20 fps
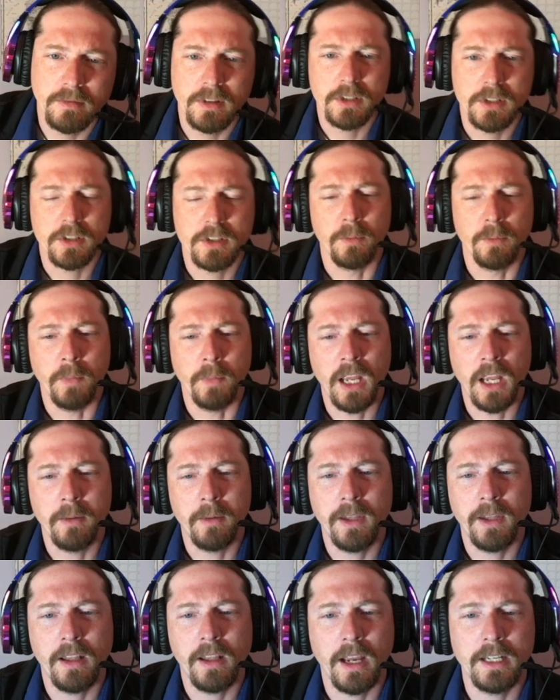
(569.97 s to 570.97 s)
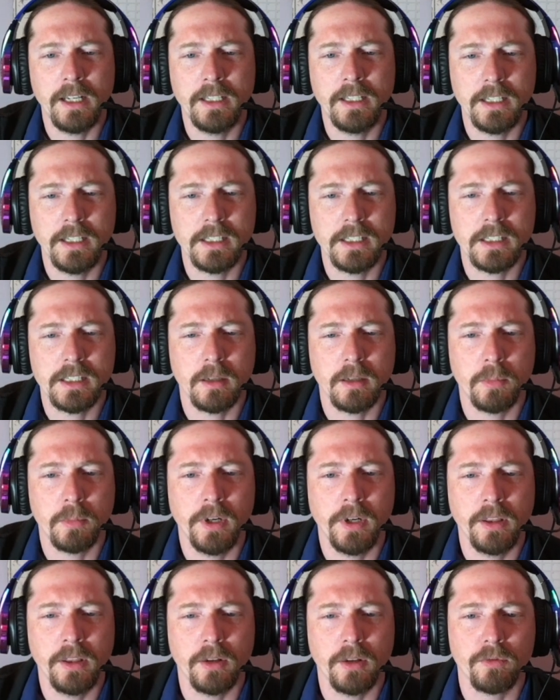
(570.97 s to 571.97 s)
So maybe the idea is to
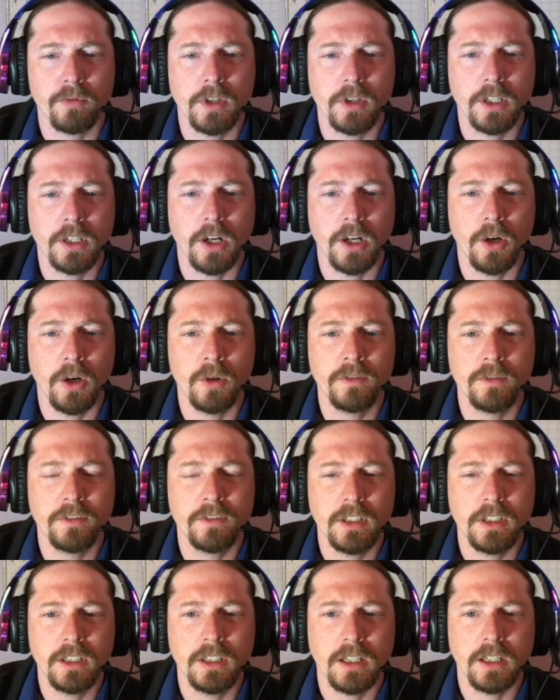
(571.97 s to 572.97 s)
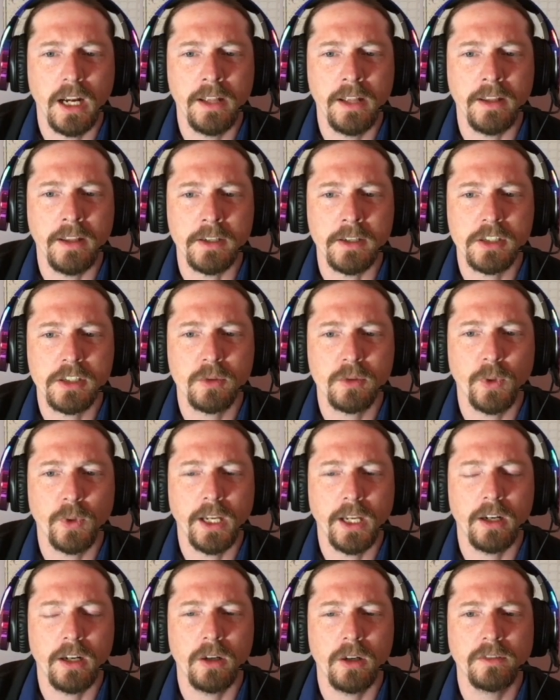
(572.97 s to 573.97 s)
bring the rook over and then swing
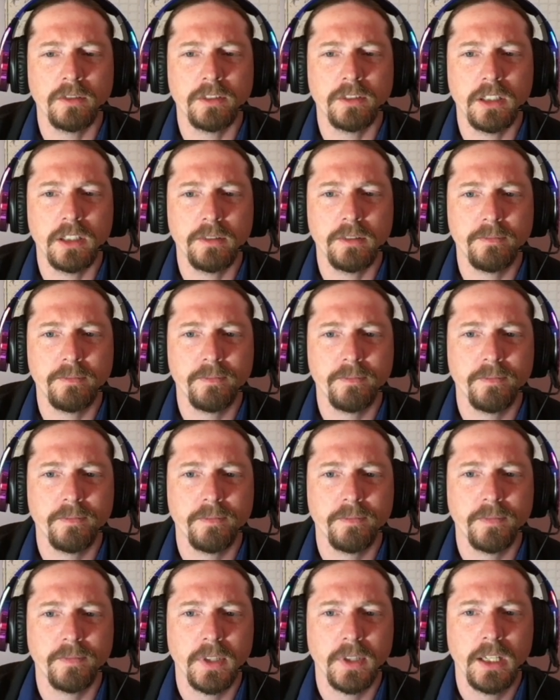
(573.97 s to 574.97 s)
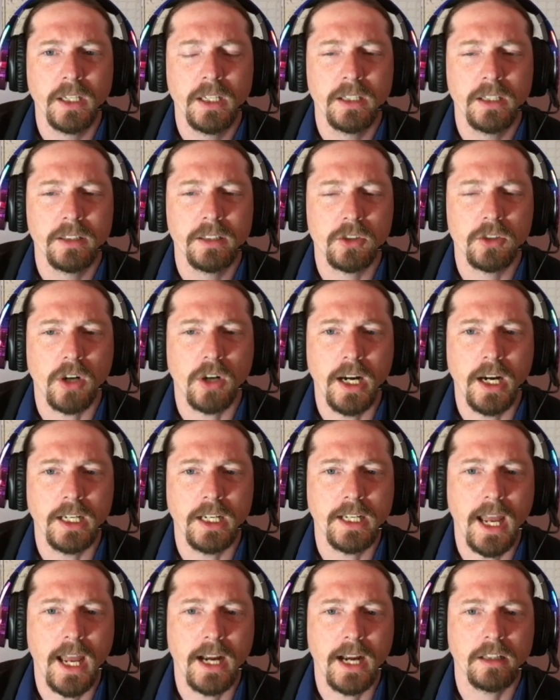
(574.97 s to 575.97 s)
it over to try and
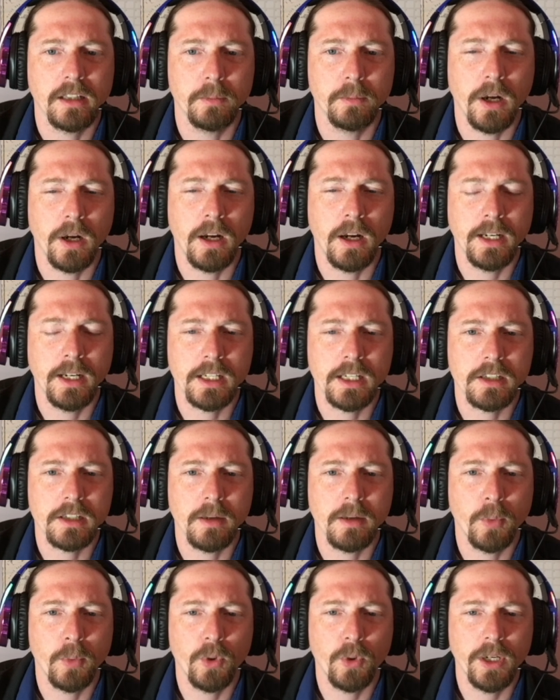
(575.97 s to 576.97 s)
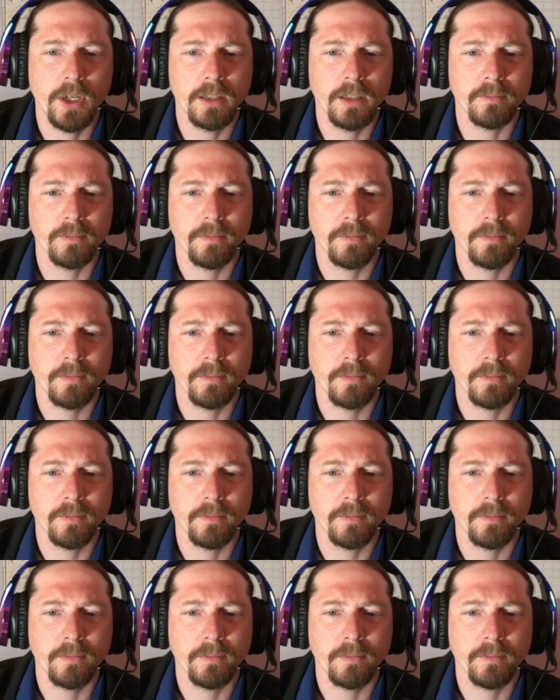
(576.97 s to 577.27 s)
attack the pawn at some point.